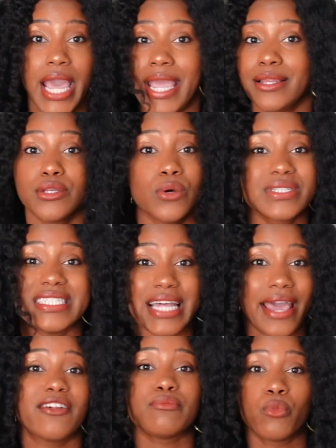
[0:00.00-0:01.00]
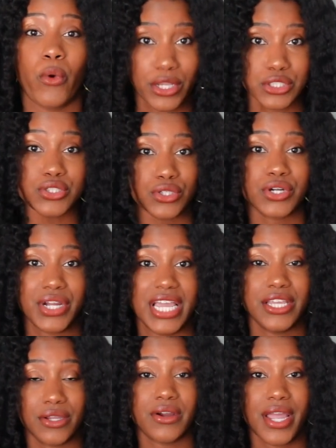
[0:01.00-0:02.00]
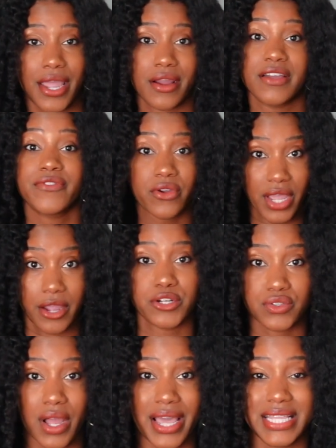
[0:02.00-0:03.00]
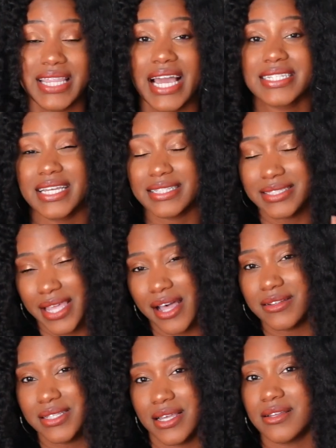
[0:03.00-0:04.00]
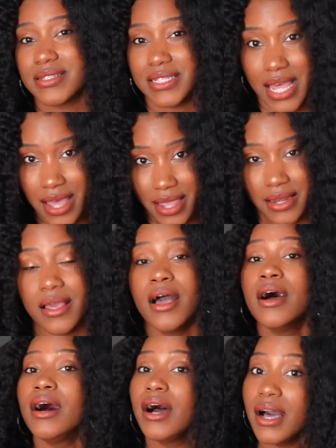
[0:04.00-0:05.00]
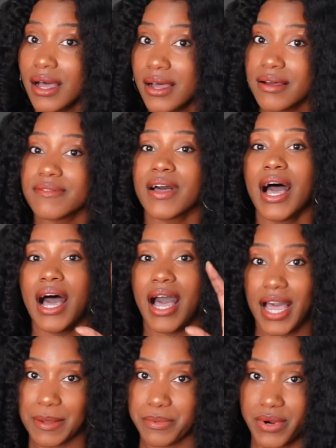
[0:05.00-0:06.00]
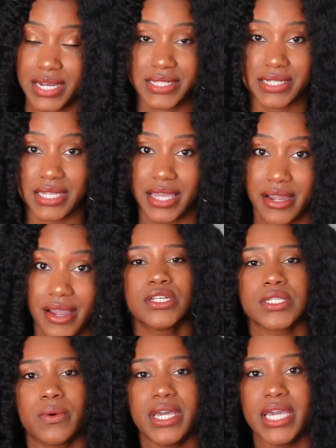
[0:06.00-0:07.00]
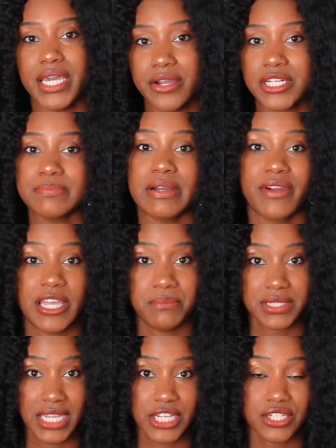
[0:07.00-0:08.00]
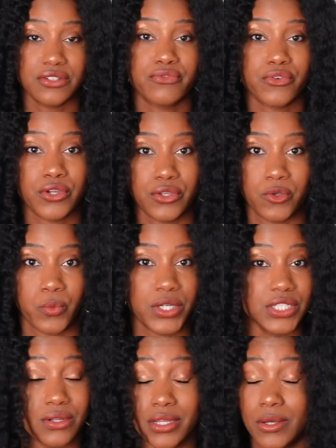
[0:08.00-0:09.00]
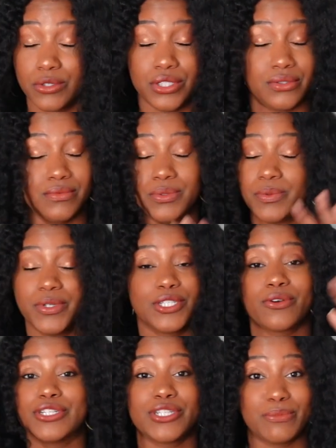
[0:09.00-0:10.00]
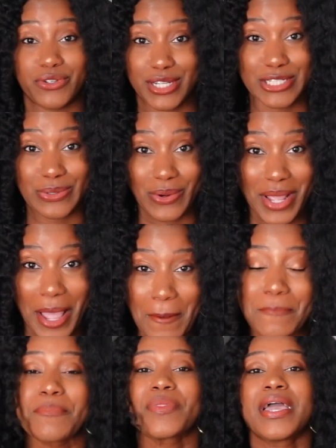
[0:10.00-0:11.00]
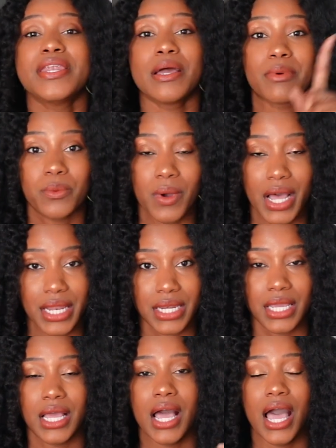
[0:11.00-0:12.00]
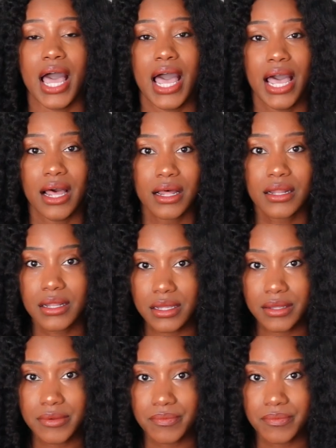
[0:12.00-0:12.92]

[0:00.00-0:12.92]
ain't no sign of moisture in your hair if you're air drying. That's a telltale sign of high porosity hair. So here's my recommendation for you. We're just gonna go, we're just gonna jump straight into it, okay? Number one, L